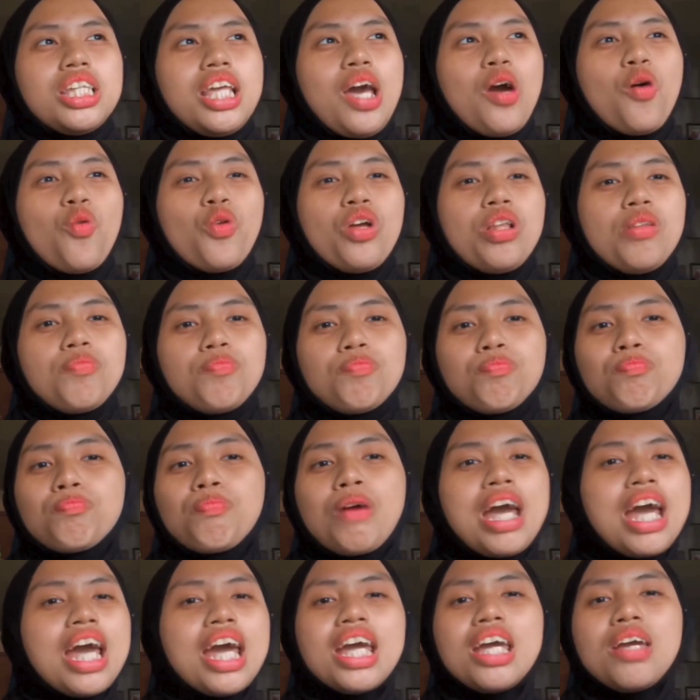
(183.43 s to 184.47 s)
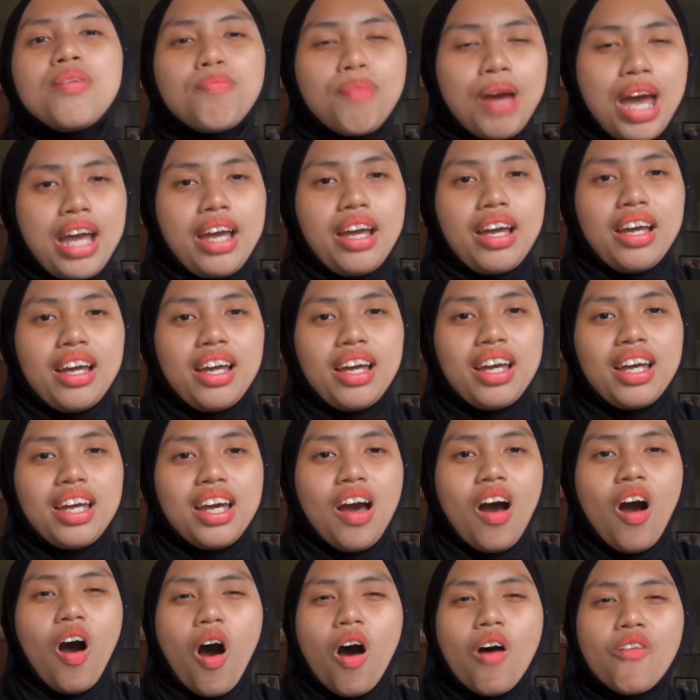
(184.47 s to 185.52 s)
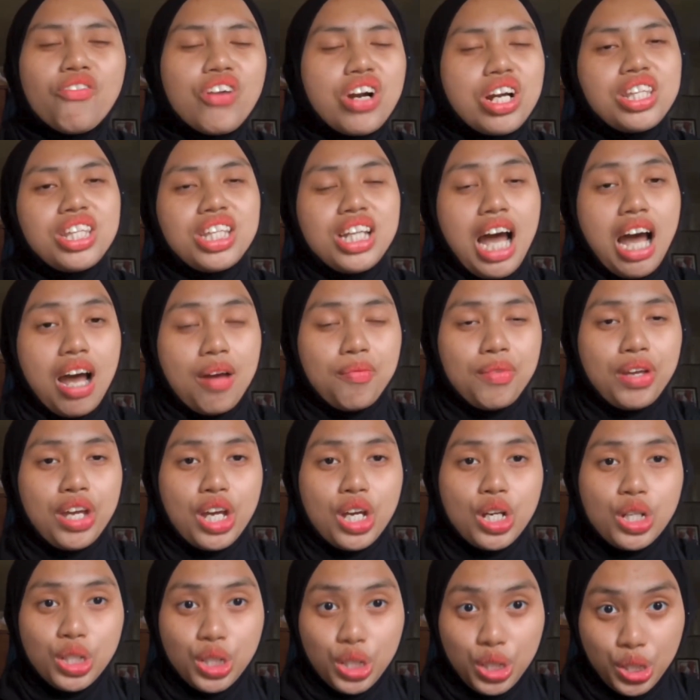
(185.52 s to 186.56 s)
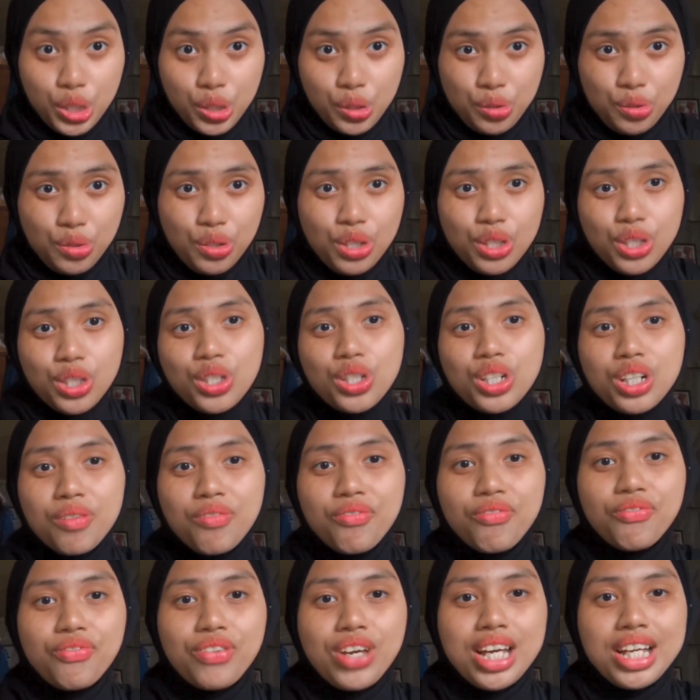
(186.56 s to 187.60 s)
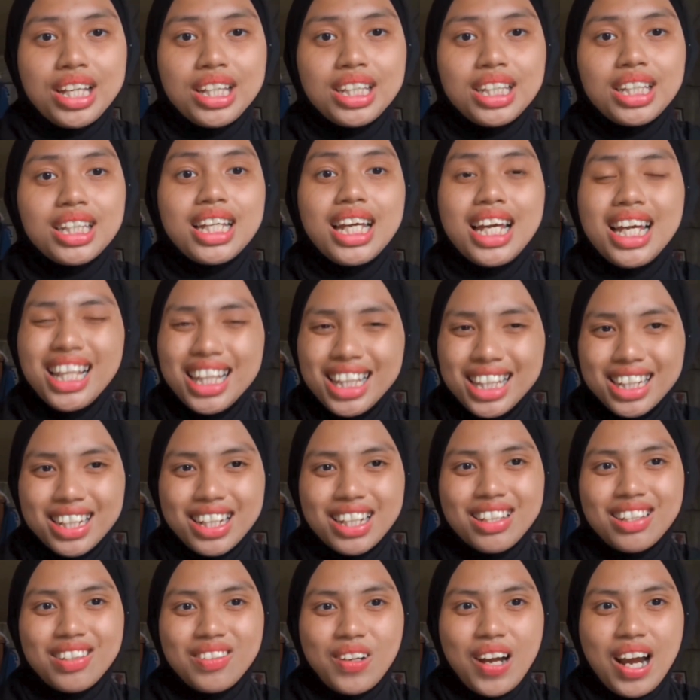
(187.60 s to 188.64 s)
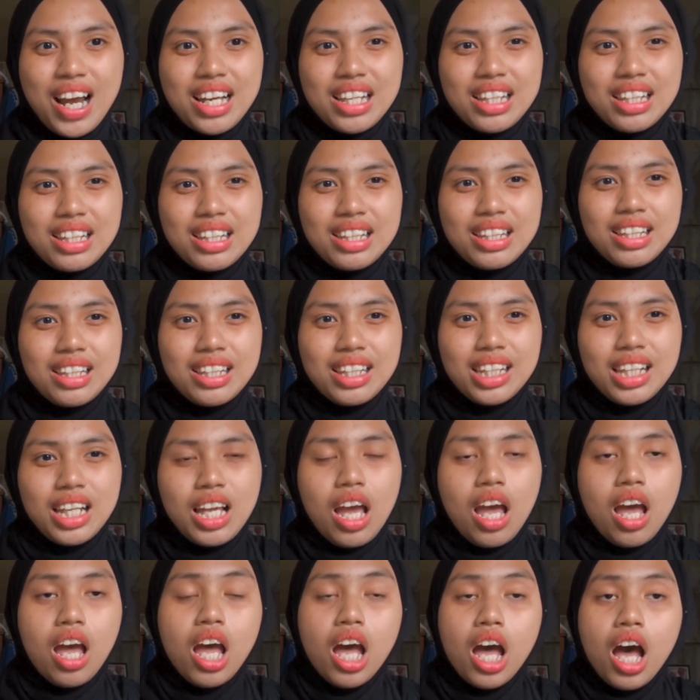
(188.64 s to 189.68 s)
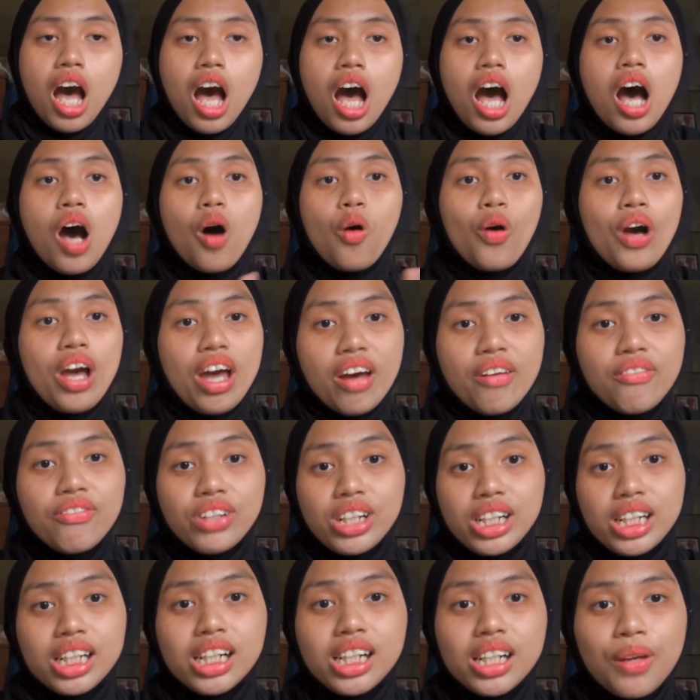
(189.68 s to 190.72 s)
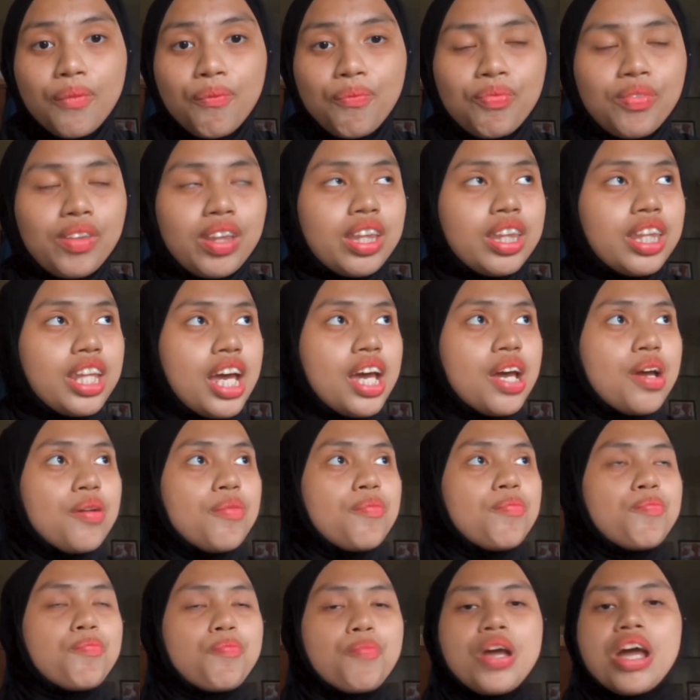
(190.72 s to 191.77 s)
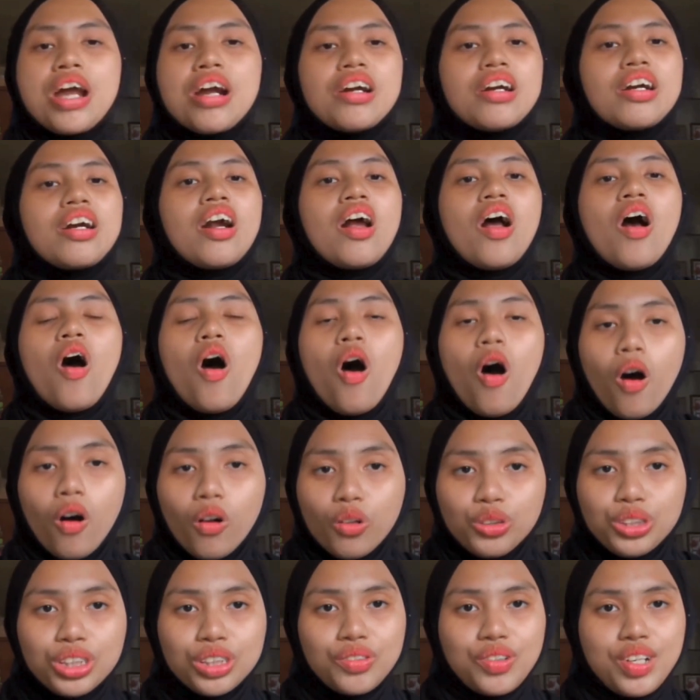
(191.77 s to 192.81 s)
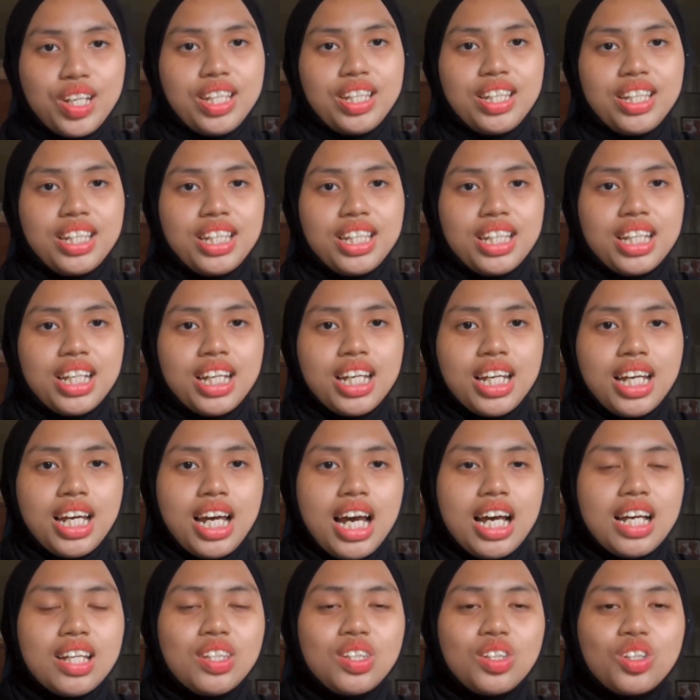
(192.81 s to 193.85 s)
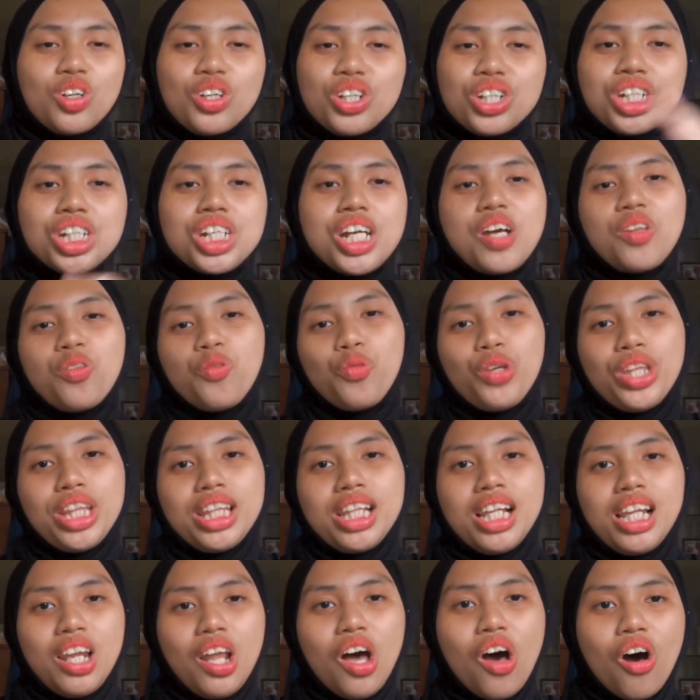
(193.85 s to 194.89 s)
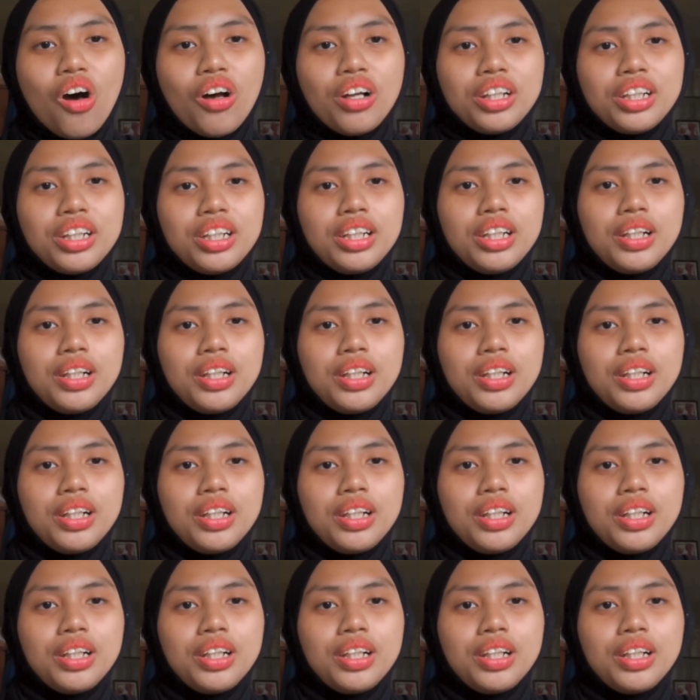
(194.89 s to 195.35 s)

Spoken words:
they will pay back over time due to the fixed interest rate. However, they bear all the risks associated with the loan.